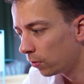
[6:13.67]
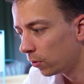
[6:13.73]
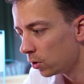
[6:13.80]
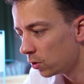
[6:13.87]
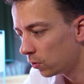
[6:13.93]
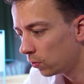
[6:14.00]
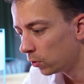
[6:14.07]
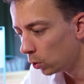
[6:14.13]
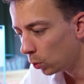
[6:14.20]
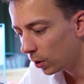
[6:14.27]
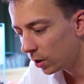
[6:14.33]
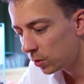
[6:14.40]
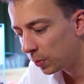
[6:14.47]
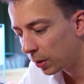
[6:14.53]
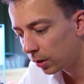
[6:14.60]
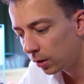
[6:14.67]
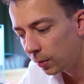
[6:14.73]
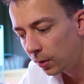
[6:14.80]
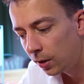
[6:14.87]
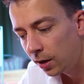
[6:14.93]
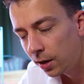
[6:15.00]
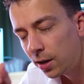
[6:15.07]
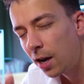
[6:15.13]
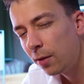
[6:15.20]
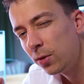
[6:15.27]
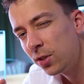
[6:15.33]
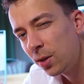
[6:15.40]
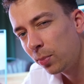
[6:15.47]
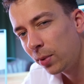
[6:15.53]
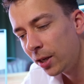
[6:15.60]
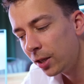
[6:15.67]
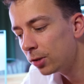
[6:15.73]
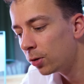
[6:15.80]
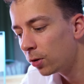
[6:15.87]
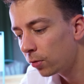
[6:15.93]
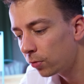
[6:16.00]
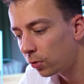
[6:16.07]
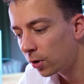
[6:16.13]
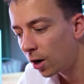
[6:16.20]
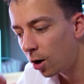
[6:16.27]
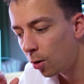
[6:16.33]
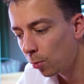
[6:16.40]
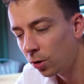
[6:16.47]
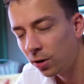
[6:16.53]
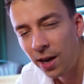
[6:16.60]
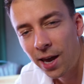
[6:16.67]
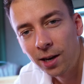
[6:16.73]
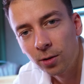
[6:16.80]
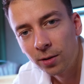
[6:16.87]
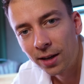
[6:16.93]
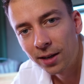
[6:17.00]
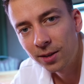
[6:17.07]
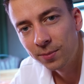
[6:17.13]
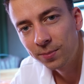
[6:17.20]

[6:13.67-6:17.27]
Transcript: first few weeks, but I have a tip later on for how I'm going to handle that.